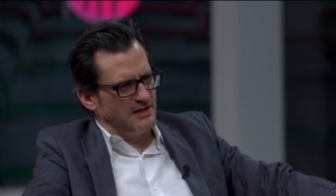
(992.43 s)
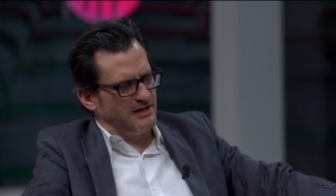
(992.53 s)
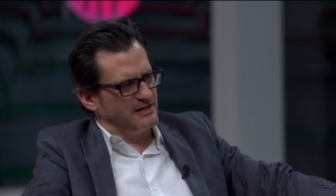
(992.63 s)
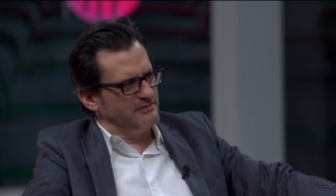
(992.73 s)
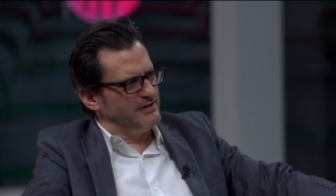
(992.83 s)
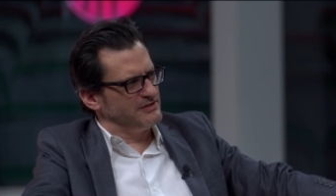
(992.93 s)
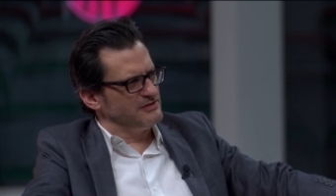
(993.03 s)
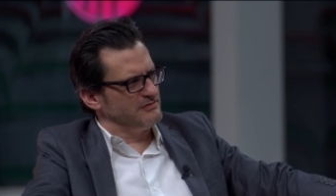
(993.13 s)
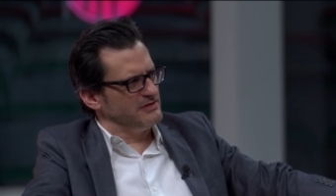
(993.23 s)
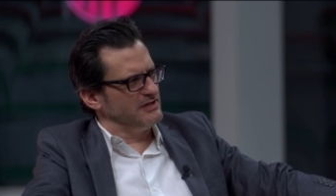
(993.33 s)
uh,
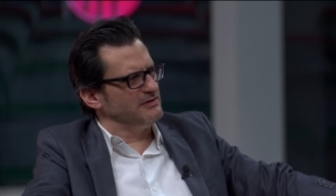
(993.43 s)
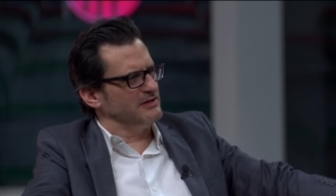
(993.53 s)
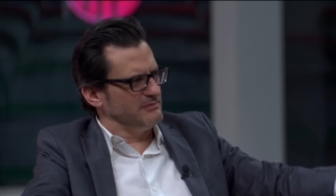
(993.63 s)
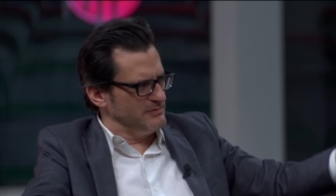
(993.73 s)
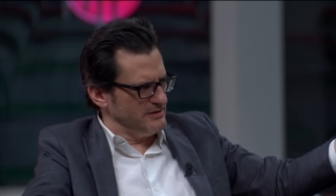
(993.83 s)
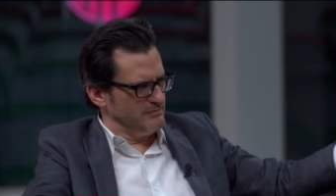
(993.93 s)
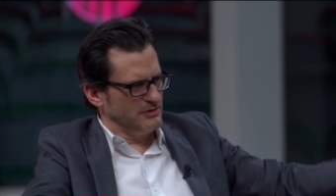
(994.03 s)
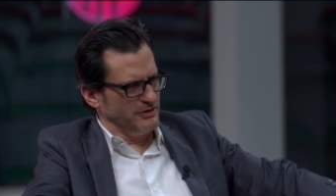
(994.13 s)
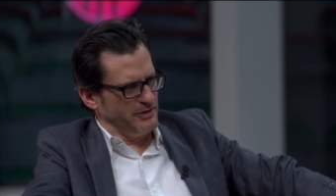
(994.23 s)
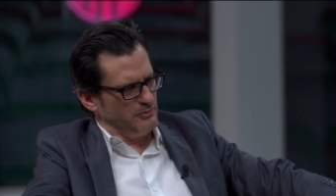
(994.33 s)
Confessions of Confessions, the, the, the
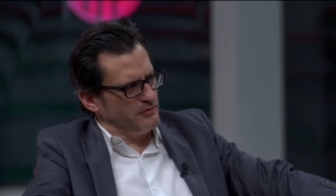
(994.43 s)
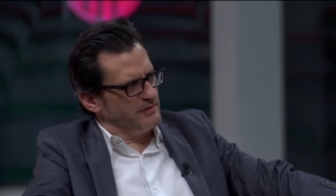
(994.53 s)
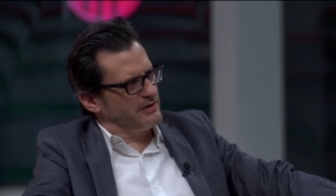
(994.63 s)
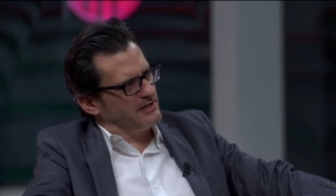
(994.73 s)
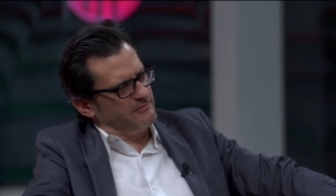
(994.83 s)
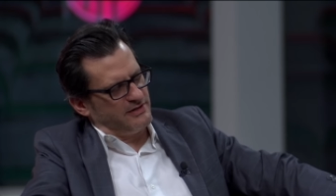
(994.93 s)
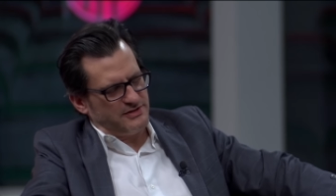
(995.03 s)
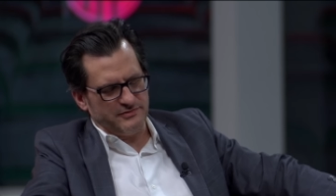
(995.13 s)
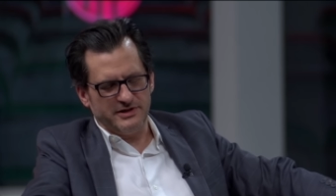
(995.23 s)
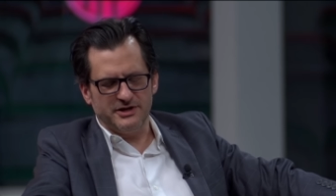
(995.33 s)
Clooney movie, right?
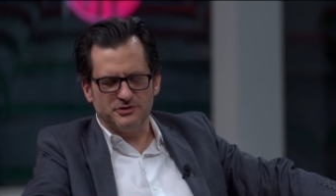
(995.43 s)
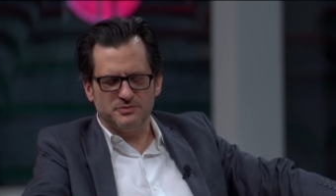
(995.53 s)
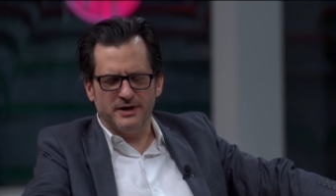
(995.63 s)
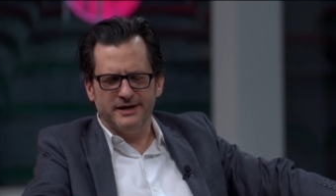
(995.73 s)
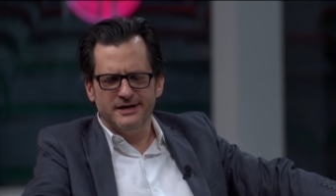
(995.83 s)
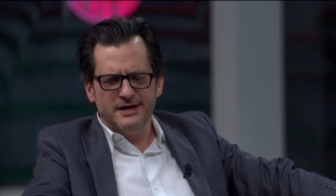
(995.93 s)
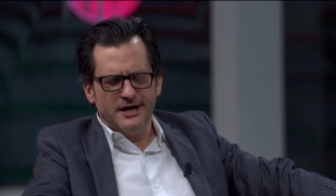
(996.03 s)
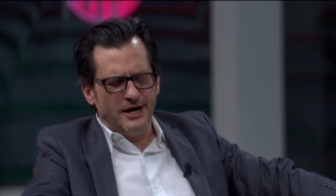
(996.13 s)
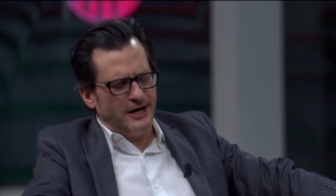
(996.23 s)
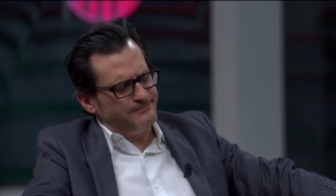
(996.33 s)
Confessions of a Dangerous Mind.
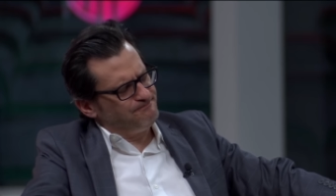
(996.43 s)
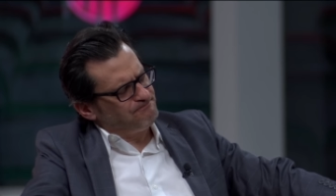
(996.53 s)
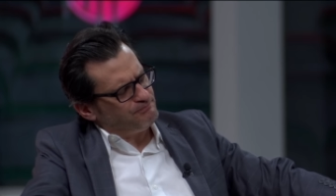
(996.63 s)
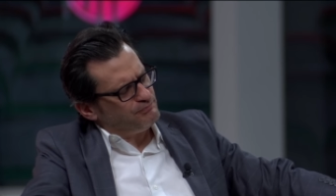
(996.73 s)
Um,